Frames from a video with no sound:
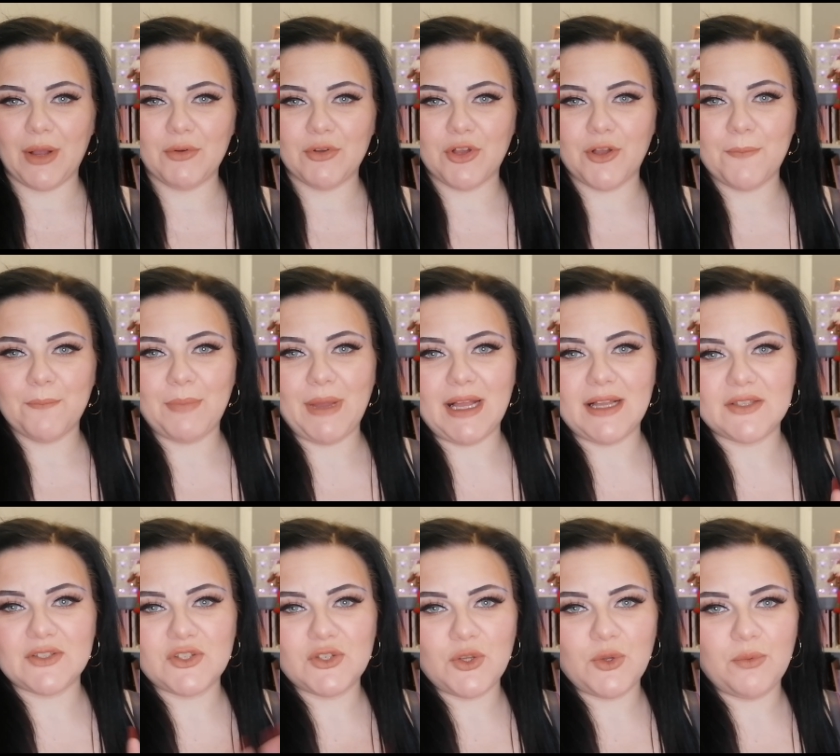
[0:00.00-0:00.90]
Welcome
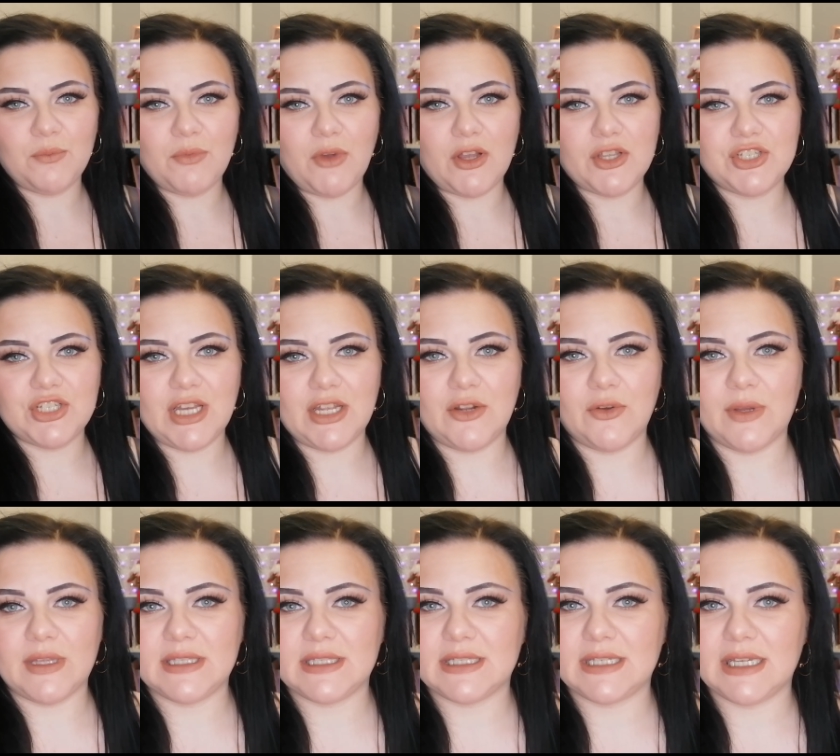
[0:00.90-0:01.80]
back to my channel.
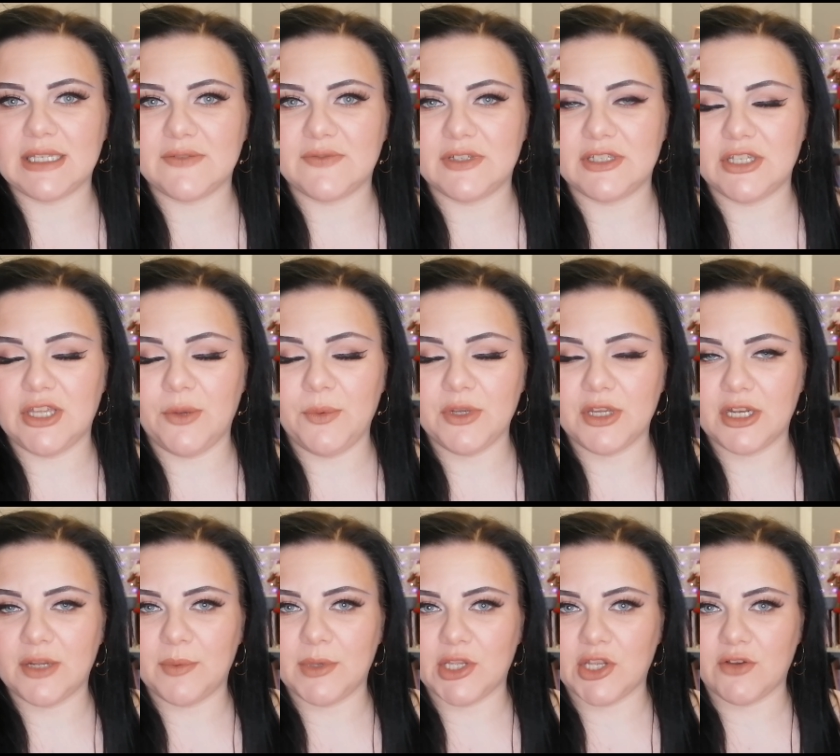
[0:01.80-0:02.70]
In today's video, we're
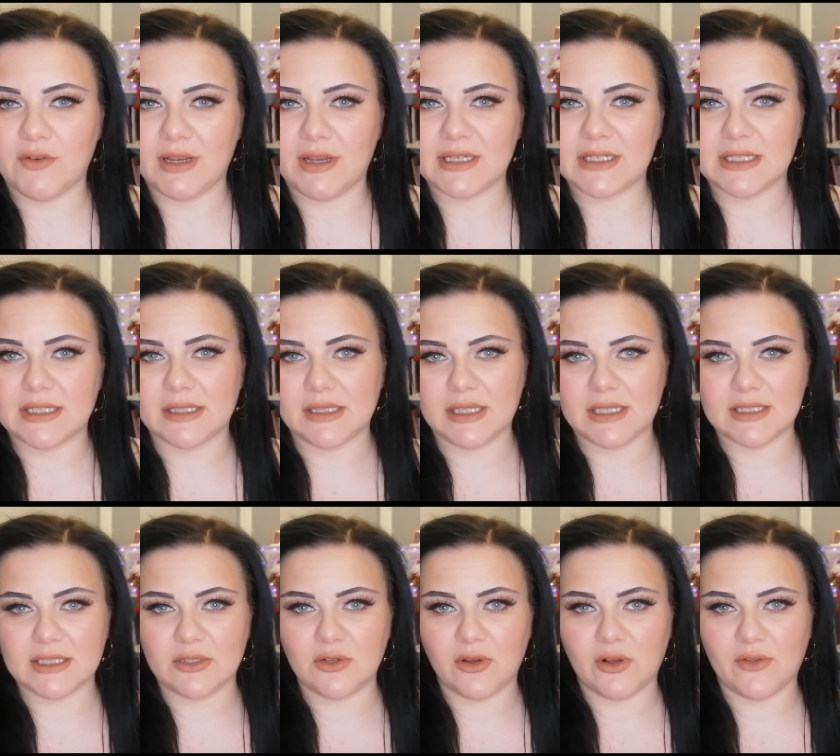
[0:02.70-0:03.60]
going to be creating
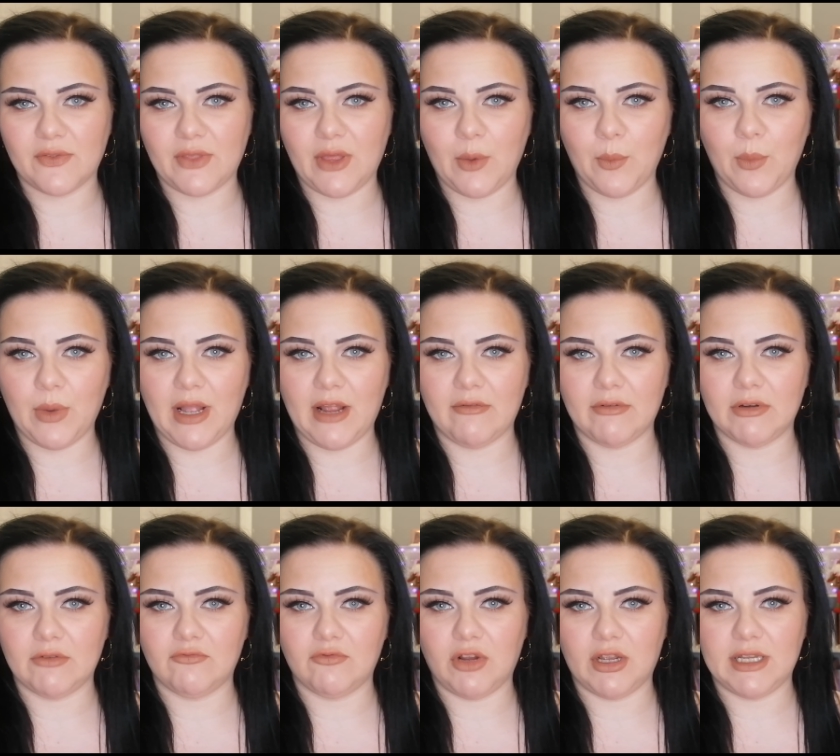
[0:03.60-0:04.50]
this look that I'm
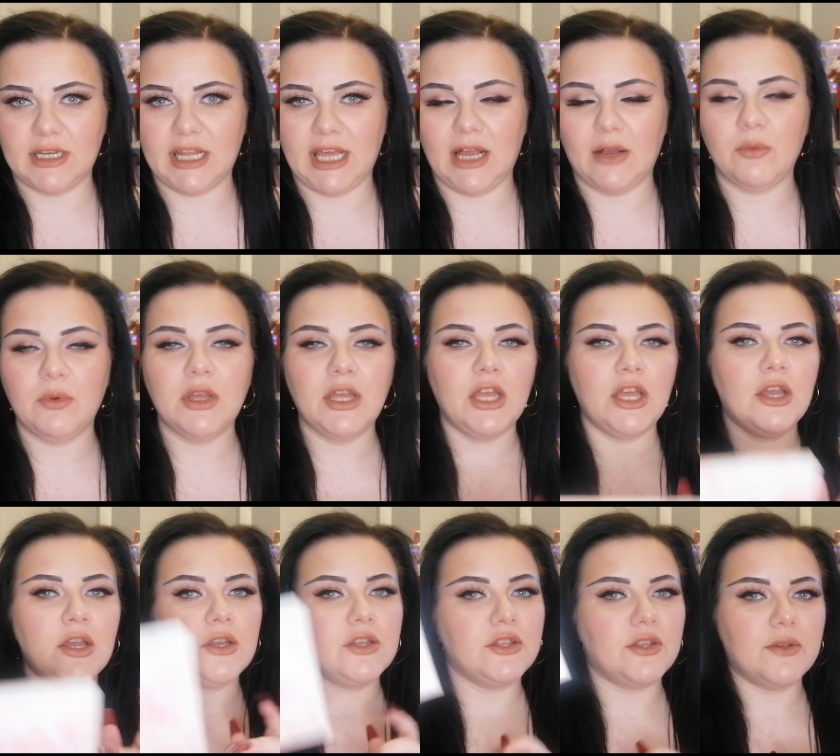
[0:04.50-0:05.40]
wearing right now
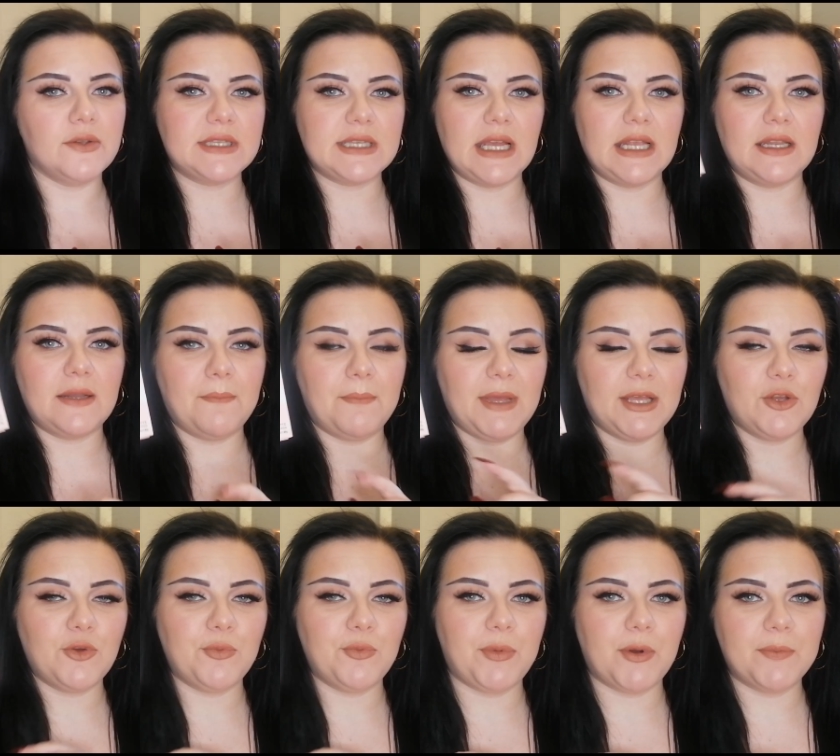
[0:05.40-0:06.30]
using
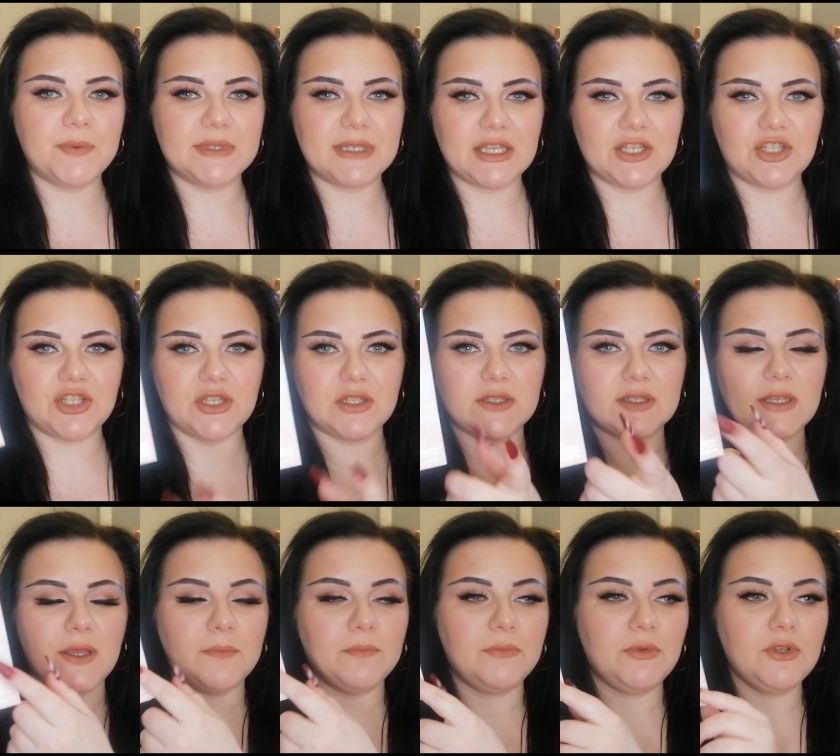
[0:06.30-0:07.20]
Makeup
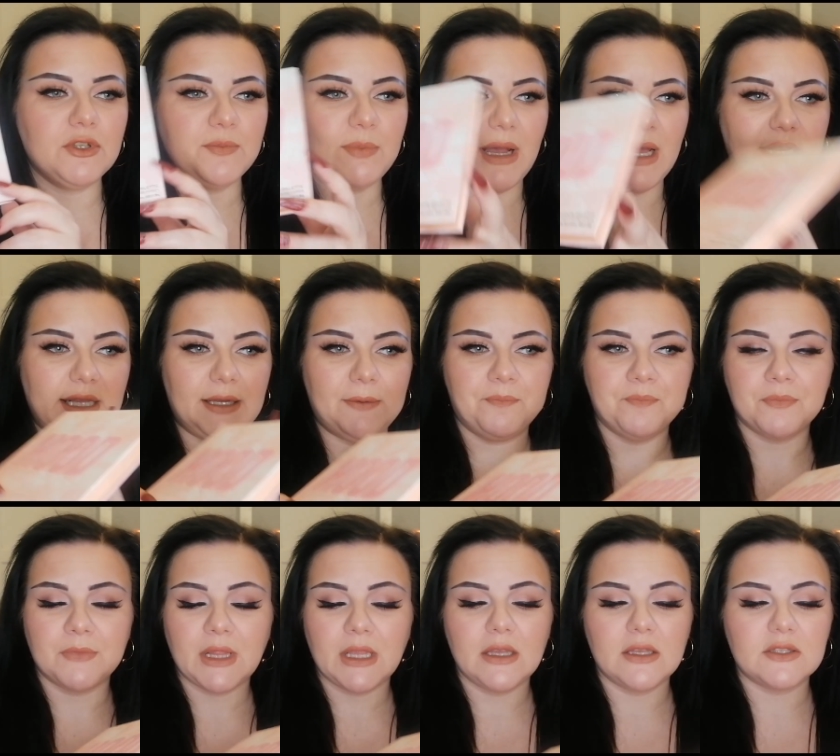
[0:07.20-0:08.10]
Obsessions Mood Palette.
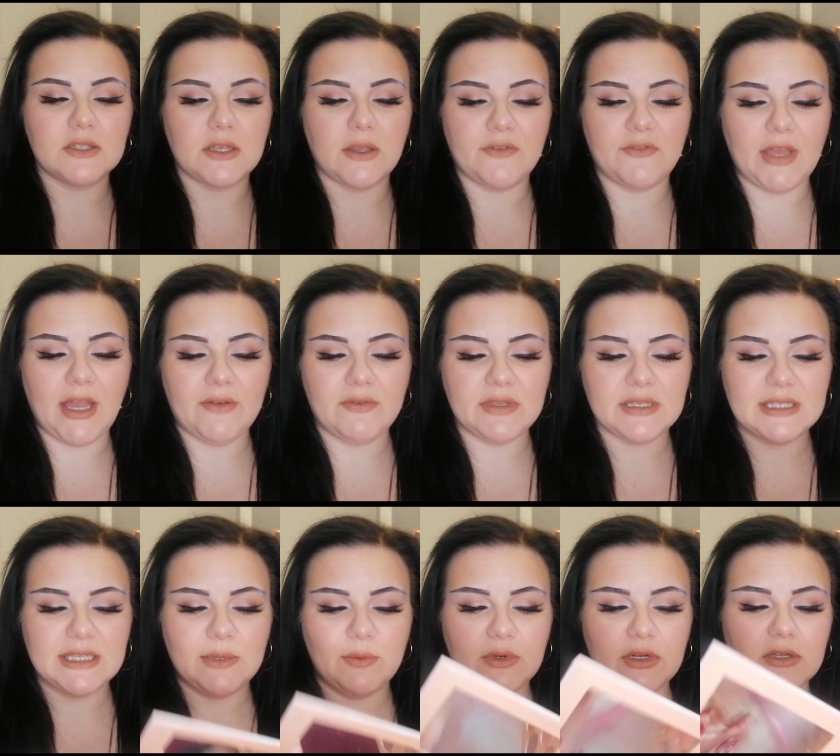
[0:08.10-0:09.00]
So if you
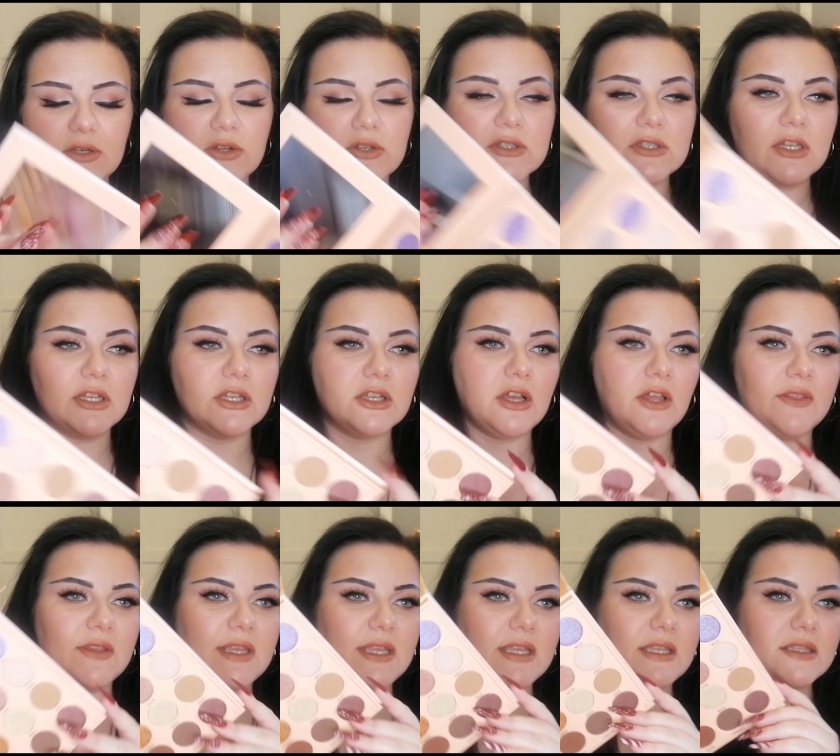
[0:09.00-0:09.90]
haven't seen what it looks like
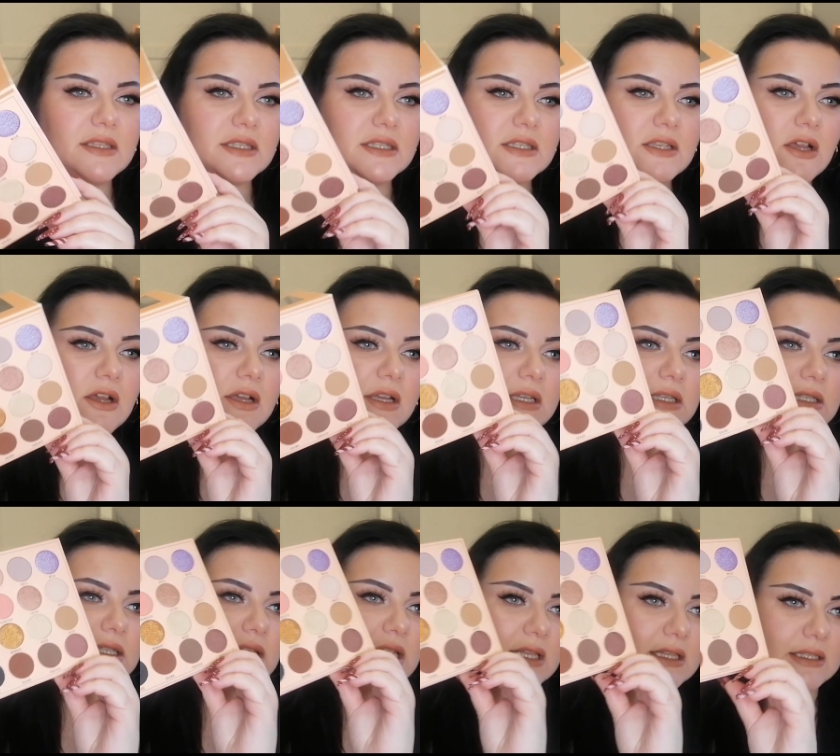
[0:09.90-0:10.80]
on the
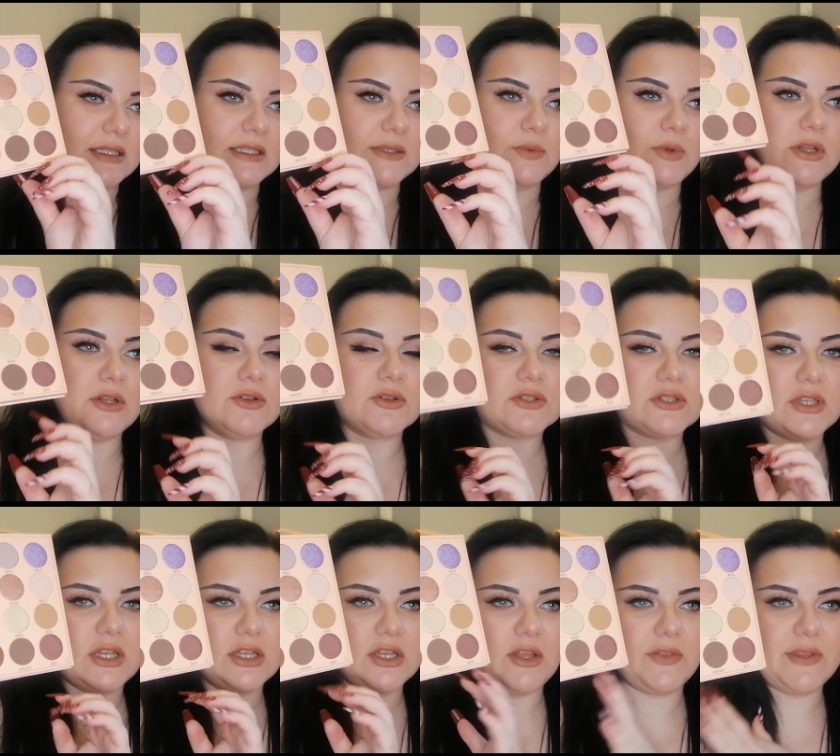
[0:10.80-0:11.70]
inside, this is what it looks
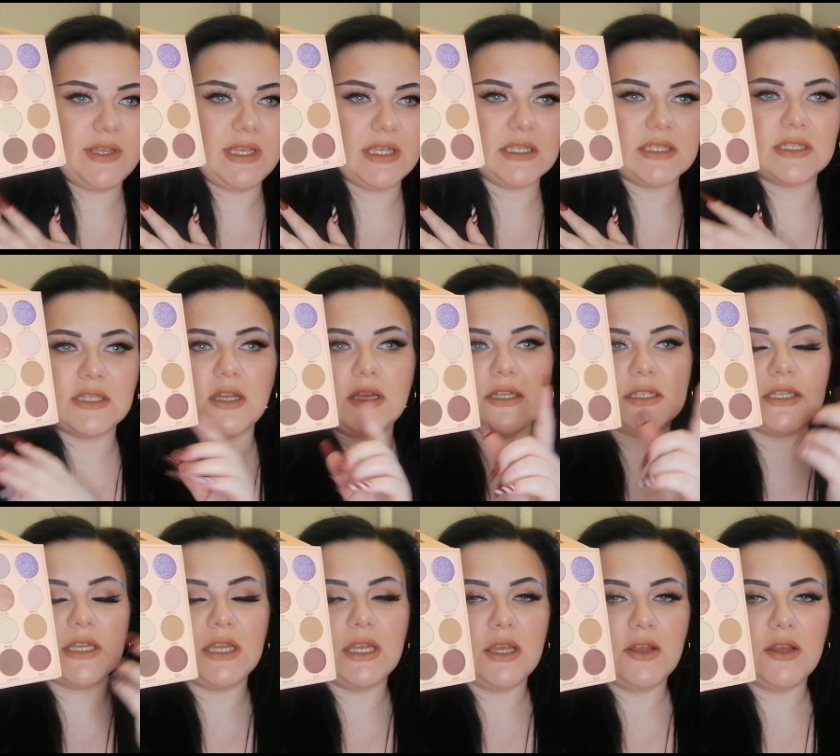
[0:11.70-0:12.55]
like on the inside.